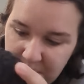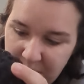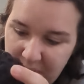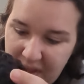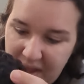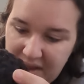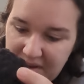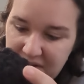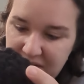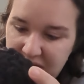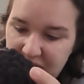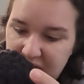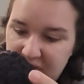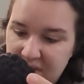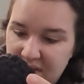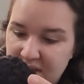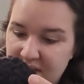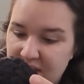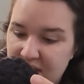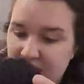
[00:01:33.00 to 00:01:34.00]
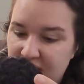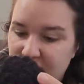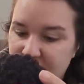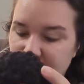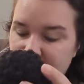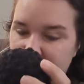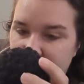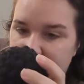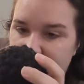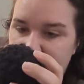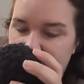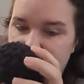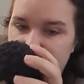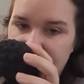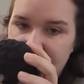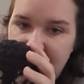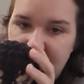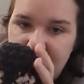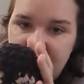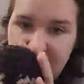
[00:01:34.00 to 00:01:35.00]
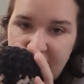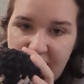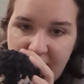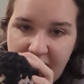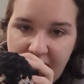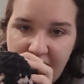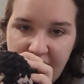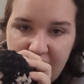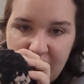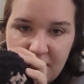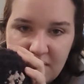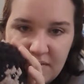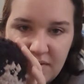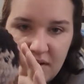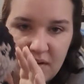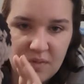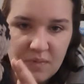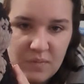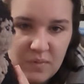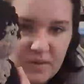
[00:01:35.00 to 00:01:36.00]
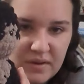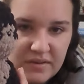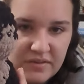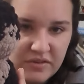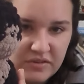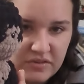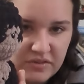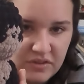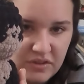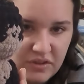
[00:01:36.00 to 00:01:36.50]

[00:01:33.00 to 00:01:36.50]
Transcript: pattern, and I don't know, it just